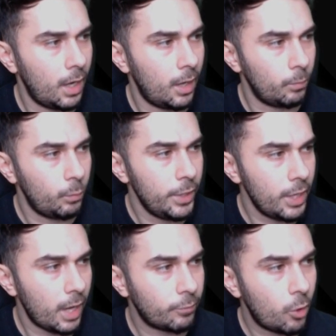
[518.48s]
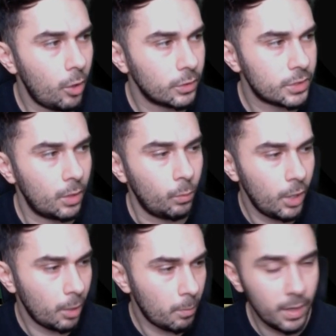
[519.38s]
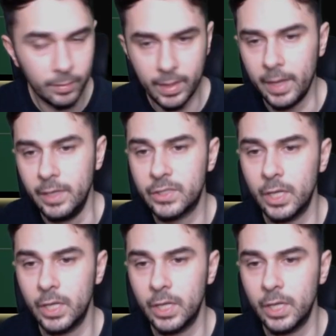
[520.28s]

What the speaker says: We have got Wilmar, that is